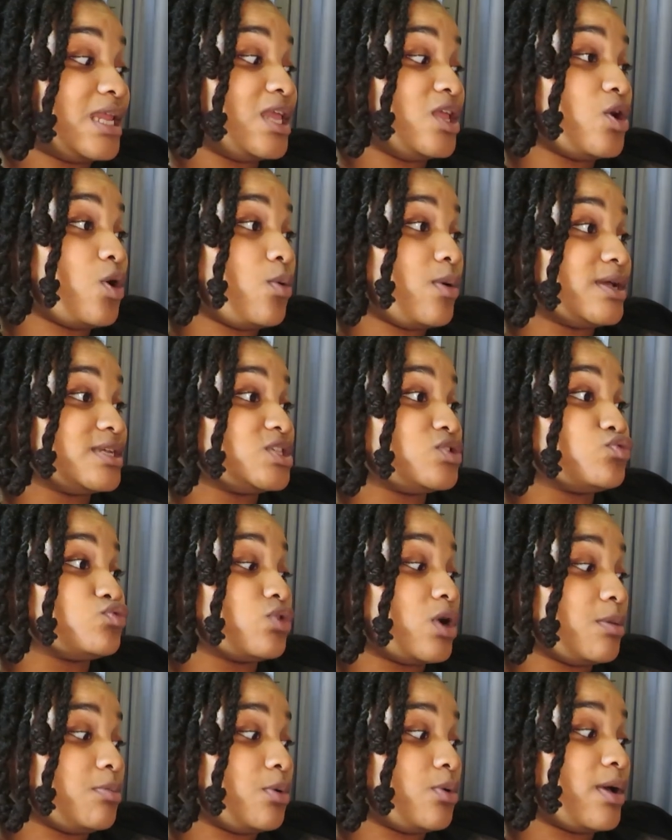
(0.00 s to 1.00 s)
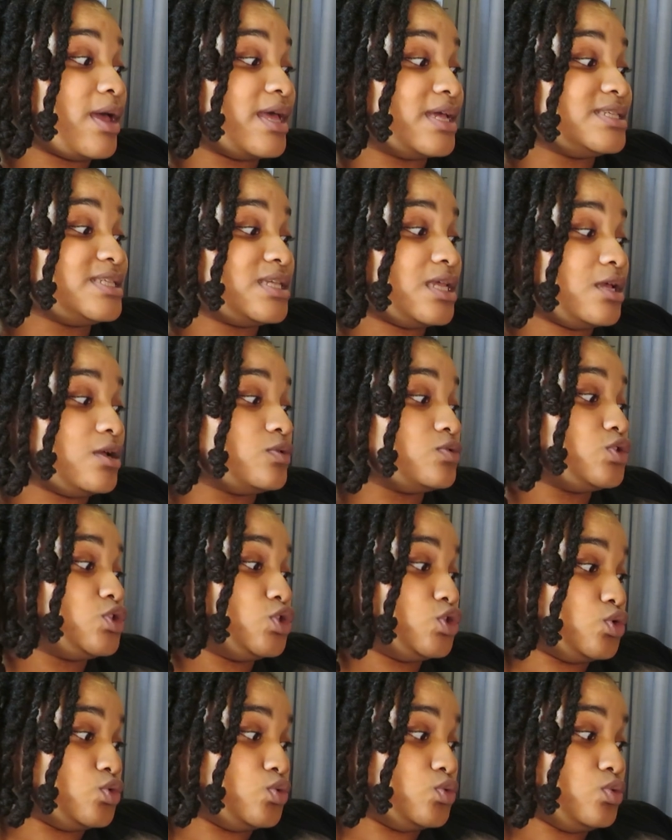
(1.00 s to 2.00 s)
EOS Rebel
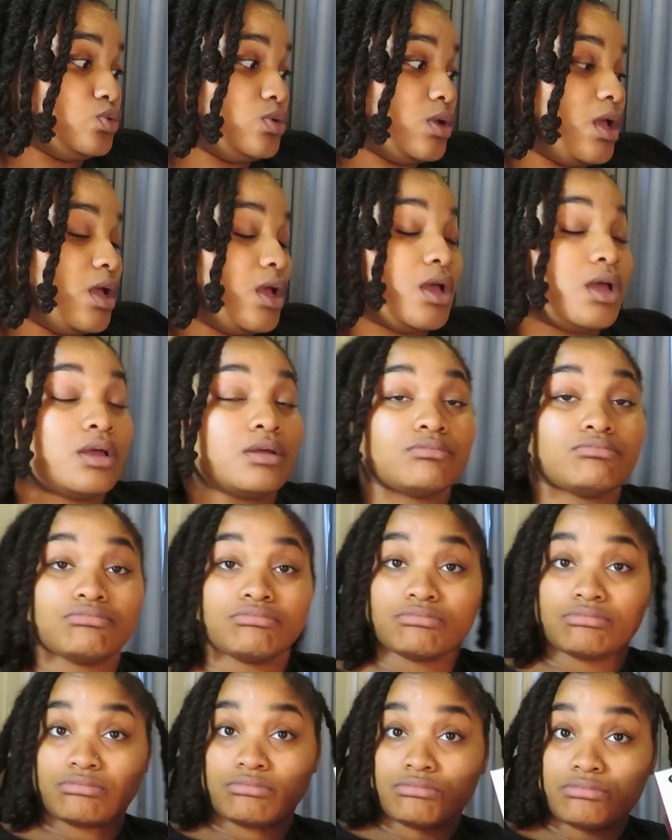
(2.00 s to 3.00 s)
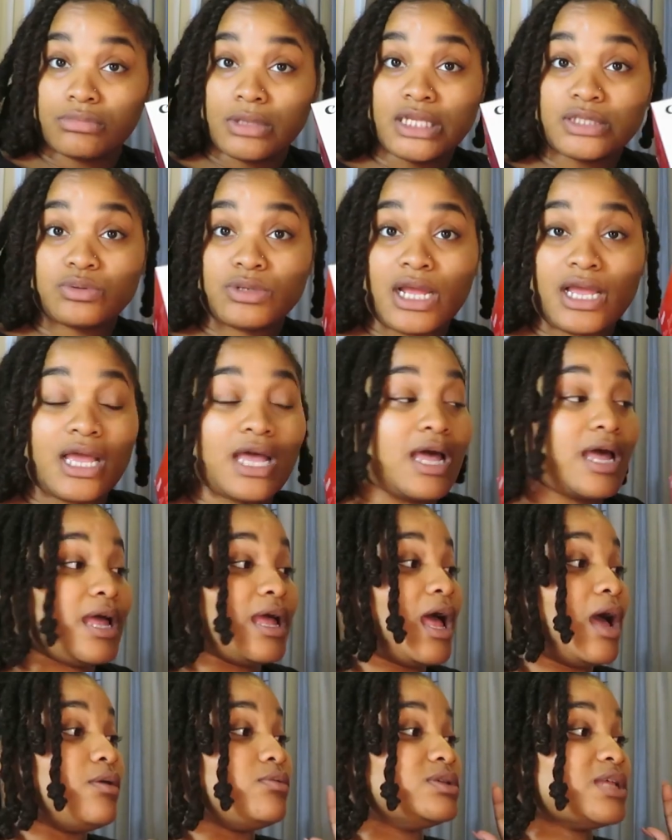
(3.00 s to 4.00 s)
SL2. That's what I got.
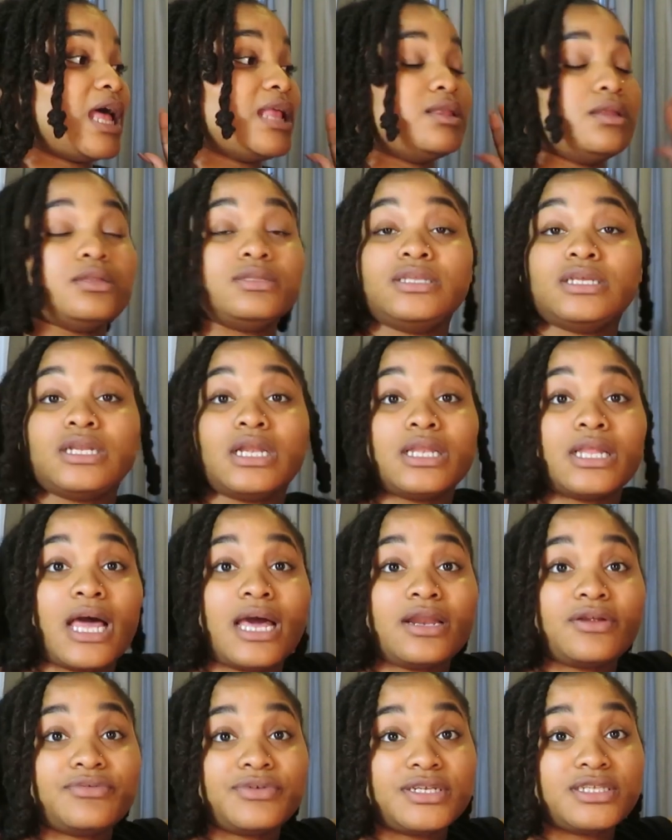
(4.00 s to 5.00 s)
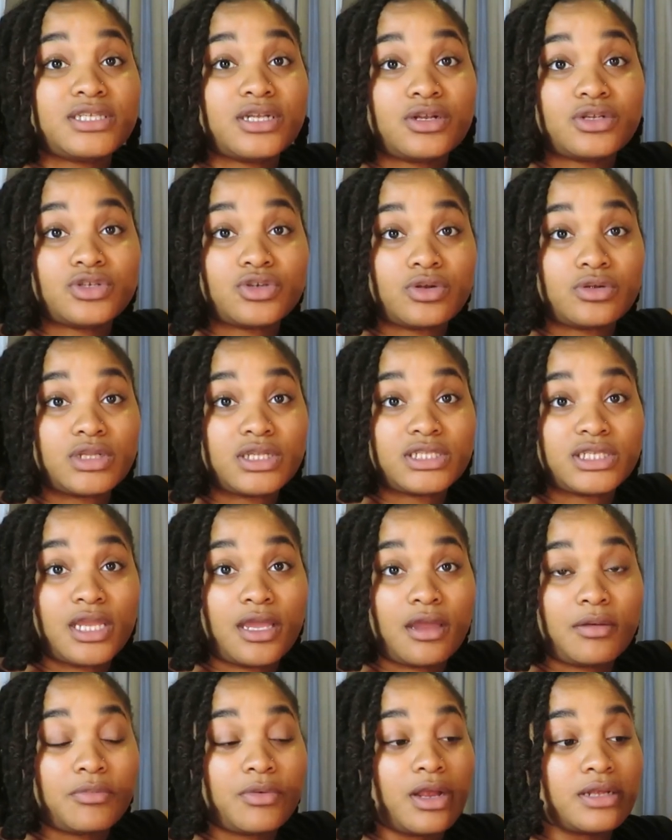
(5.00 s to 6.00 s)
I did a lot of research on this
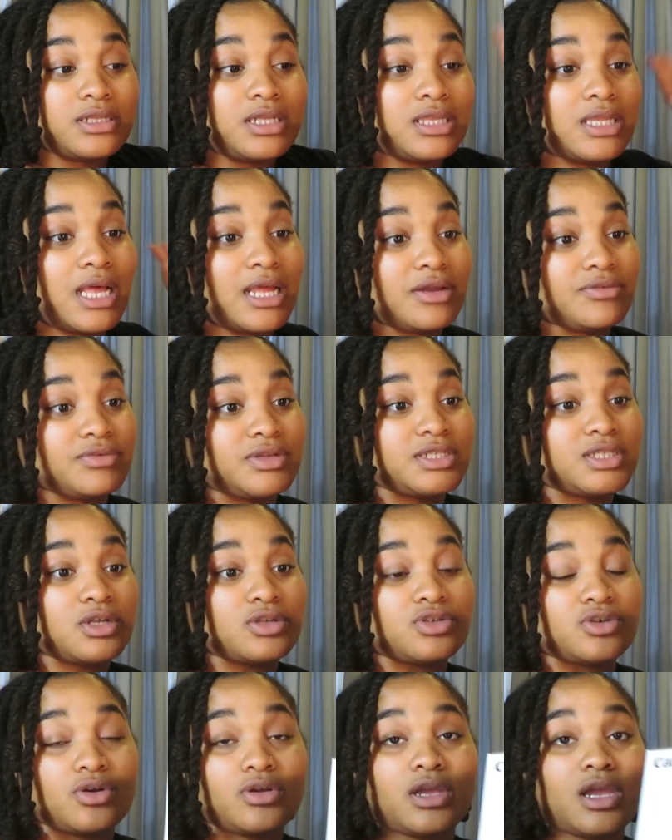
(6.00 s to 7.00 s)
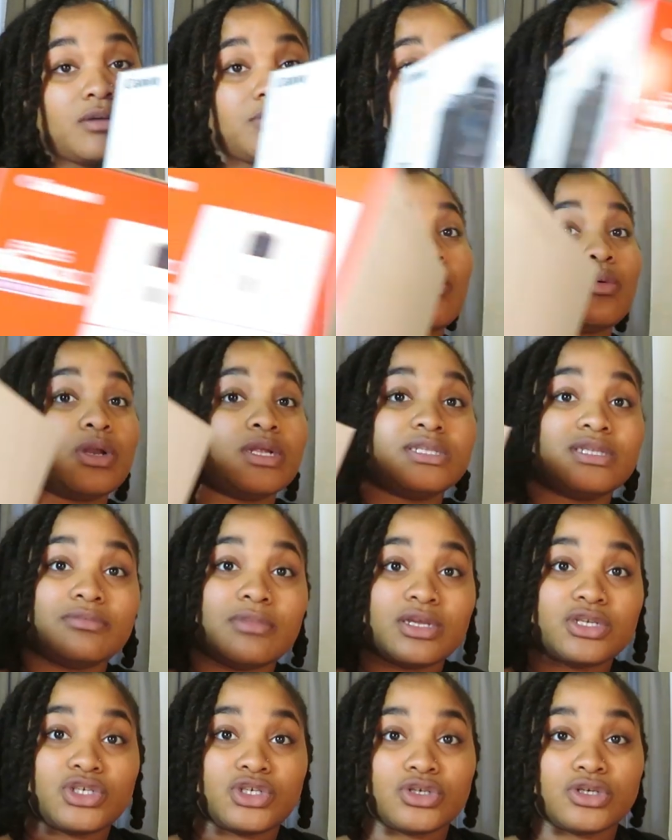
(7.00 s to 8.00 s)
camera. I did a lot of research on cameras. I wanted to
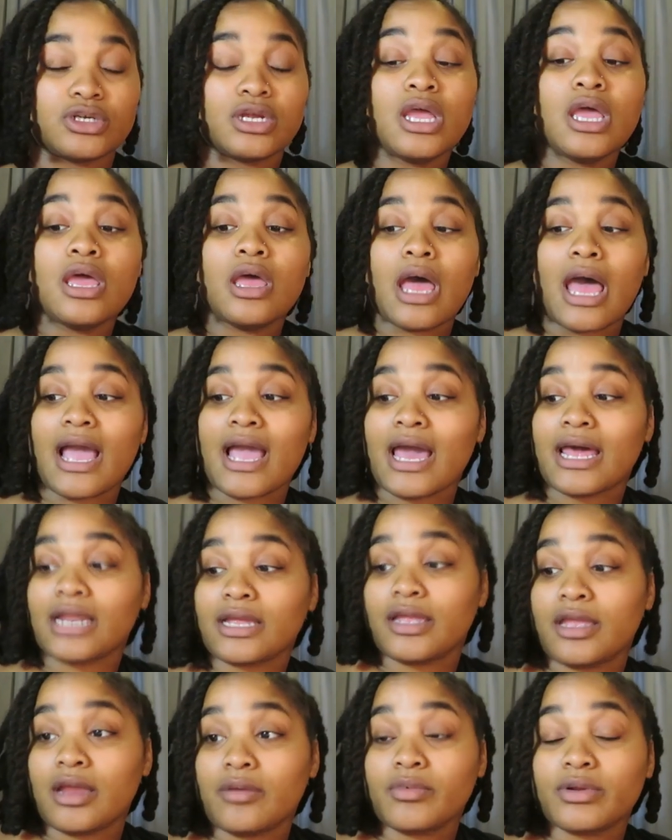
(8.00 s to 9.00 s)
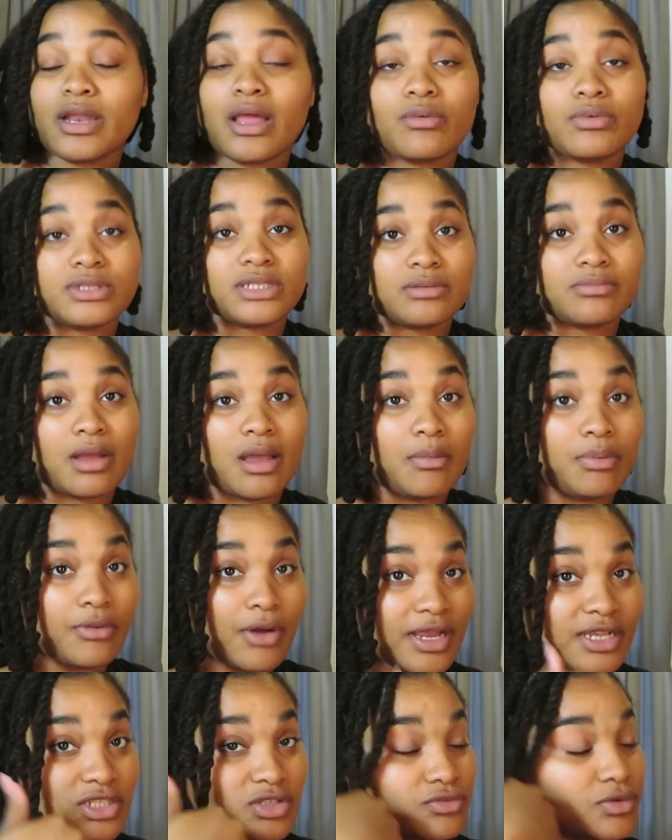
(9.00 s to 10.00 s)
make sure I got a camera that was in my
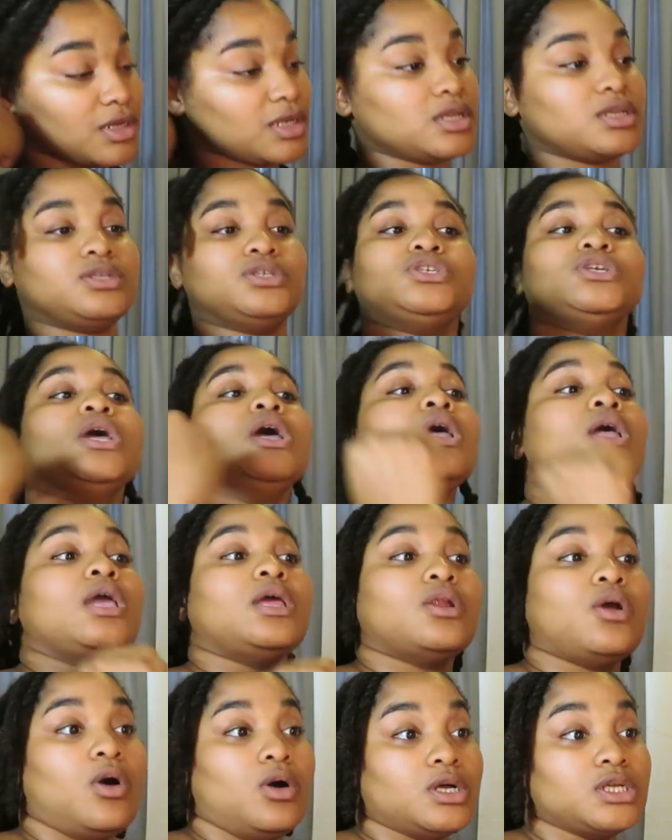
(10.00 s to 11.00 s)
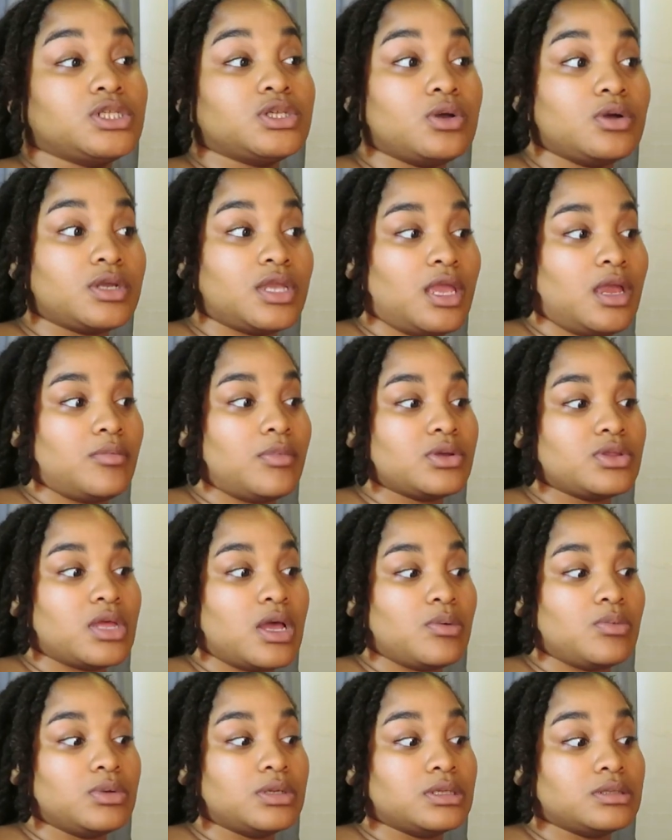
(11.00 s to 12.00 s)
price range and also a camera
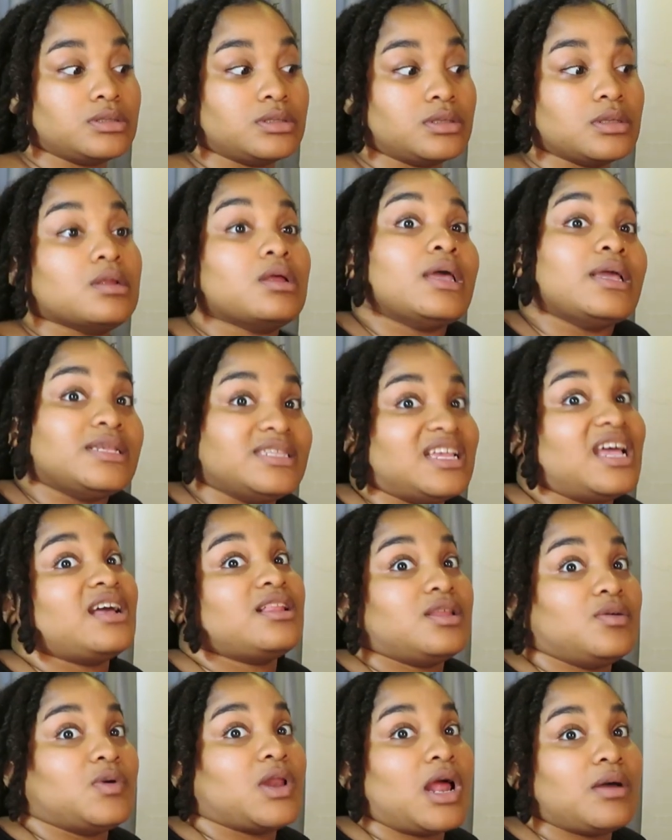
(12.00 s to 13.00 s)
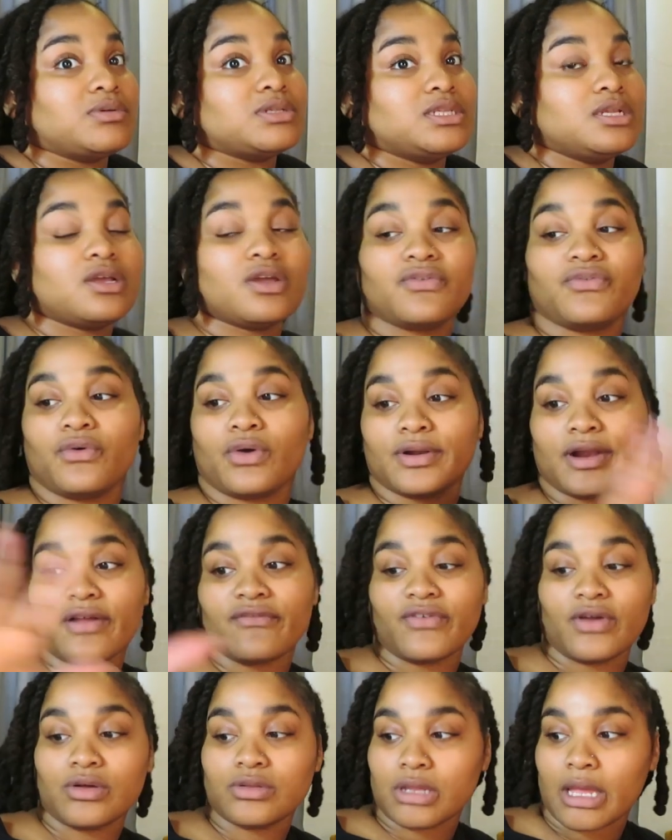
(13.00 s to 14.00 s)
that was exactly what I was looking for. And
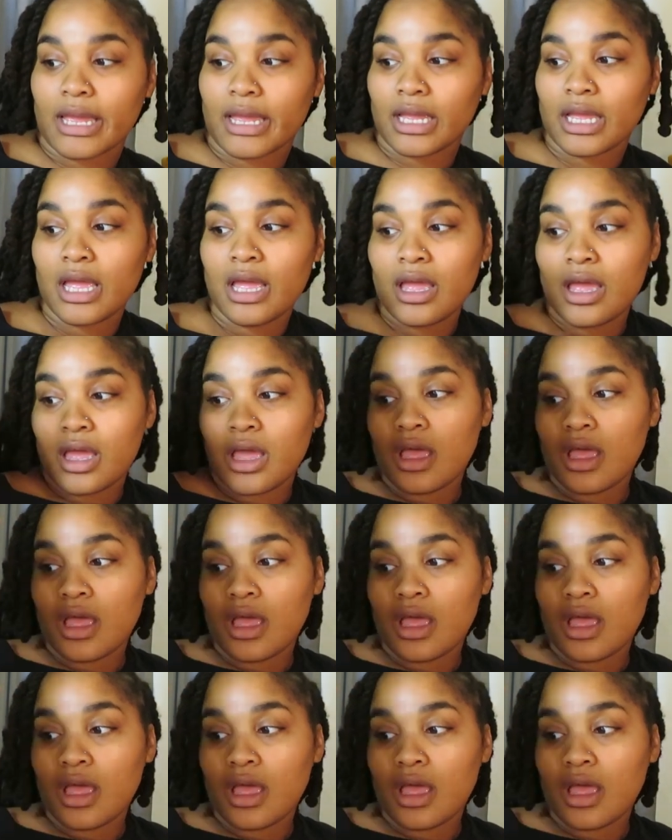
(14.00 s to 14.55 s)
I felt like